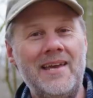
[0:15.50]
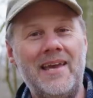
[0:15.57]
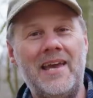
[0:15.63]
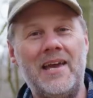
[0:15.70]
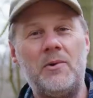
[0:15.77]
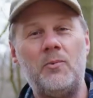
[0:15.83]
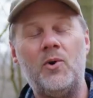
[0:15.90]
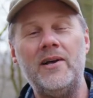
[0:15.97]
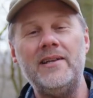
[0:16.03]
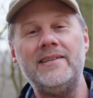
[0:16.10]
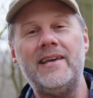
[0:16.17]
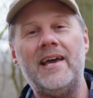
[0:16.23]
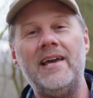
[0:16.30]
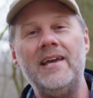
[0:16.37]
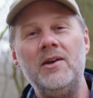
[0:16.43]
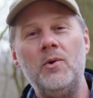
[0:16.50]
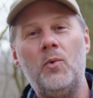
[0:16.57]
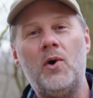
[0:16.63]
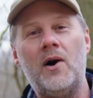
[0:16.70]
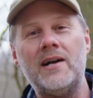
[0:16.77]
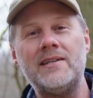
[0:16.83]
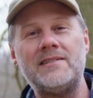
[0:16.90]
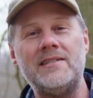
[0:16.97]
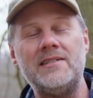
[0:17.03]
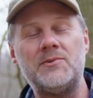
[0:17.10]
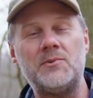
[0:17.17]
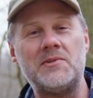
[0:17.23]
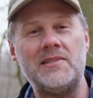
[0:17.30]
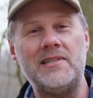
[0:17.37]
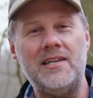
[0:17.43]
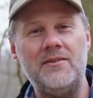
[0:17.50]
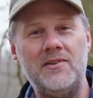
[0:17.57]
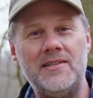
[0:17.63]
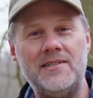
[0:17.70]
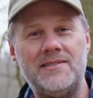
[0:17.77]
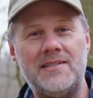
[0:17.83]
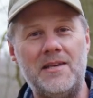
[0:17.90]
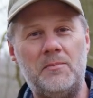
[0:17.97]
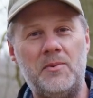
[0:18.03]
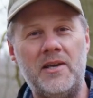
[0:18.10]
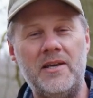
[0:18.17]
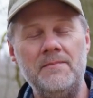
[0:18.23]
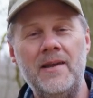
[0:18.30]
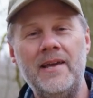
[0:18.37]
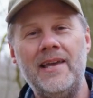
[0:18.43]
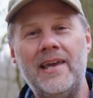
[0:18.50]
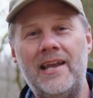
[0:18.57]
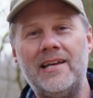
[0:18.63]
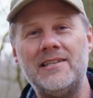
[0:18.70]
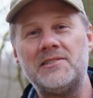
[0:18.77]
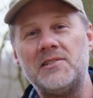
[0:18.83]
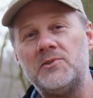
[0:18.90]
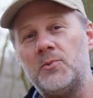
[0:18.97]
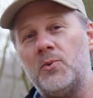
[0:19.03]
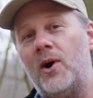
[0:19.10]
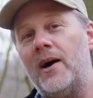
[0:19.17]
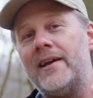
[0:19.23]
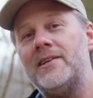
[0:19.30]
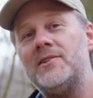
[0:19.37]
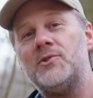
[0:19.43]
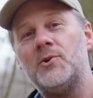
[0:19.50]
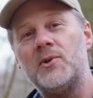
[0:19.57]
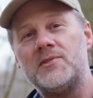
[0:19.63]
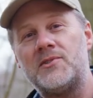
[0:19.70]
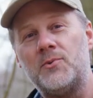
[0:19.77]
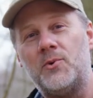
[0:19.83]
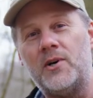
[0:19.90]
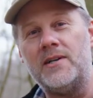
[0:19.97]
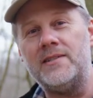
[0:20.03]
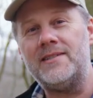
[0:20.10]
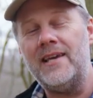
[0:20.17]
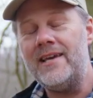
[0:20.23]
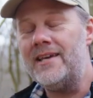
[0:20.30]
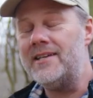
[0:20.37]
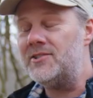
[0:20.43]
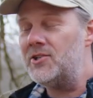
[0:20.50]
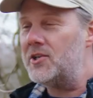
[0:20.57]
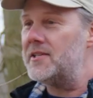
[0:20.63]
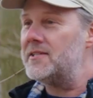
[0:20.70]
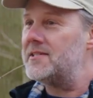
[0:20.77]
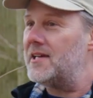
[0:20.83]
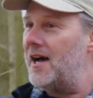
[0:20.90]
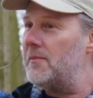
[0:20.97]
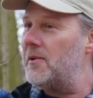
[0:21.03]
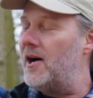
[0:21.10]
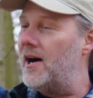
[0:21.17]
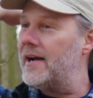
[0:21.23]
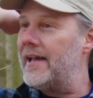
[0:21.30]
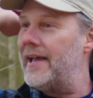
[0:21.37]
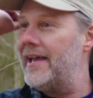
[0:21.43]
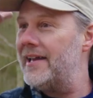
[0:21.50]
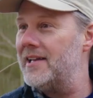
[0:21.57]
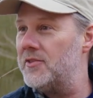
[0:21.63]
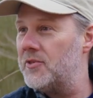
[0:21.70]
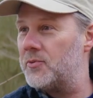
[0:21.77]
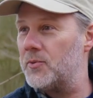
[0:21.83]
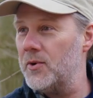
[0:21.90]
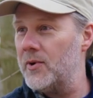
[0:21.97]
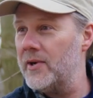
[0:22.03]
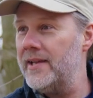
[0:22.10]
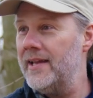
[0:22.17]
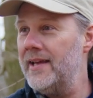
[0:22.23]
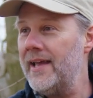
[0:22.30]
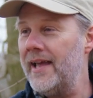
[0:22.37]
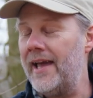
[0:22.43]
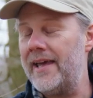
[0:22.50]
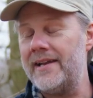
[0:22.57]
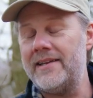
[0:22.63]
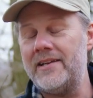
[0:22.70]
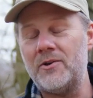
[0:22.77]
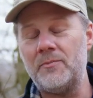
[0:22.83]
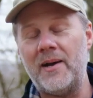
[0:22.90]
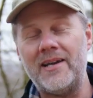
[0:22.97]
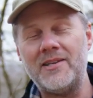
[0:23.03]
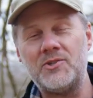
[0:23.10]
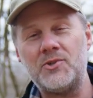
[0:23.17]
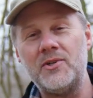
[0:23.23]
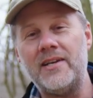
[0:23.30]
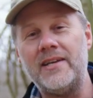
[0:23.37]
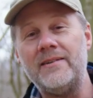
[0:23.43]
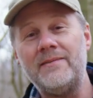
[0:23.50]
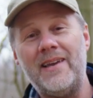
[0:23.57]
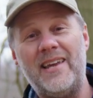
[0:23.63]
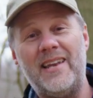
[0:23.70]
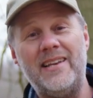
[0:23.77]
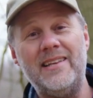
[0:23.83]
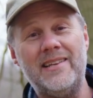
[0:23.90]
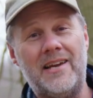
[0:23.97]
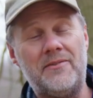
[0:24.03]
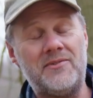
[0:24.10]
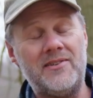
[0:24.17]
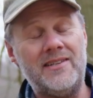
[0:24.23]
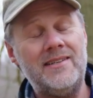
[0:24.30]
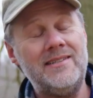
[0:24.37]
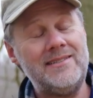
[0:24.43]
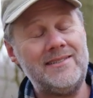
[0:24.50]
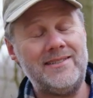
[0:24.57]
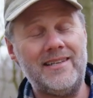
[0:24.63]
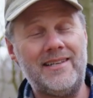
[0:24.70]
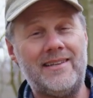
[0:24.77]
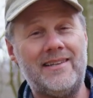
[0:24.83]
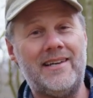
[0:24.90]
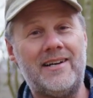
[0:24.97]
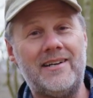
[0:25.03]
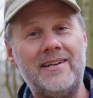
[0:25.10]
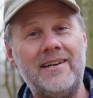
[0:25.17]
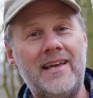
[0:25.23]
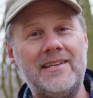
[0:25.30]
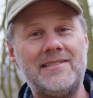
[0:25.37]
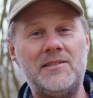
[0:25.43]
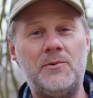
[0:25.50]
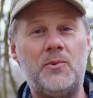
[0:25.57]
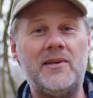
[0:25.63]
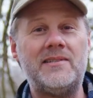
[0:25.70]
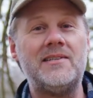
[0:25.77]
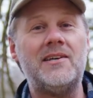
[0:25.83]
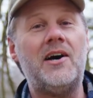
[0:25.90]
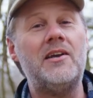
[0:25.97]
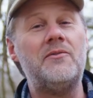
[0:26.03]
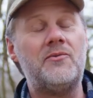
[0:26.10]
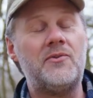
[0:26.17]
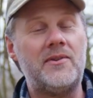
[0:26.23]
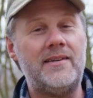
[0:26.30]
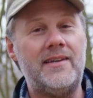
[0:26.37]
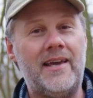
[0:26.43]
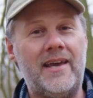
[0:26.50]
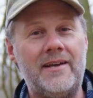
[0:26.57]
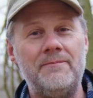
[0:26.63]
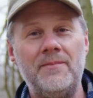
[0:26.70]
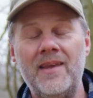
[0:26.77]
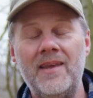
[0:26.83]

And one day, Woksis was leaving his teepee, and as he was walking towards the woods, he took his tomahawk and he threw it at a nearby tree, and he left it stick there as he went to hunt for the day.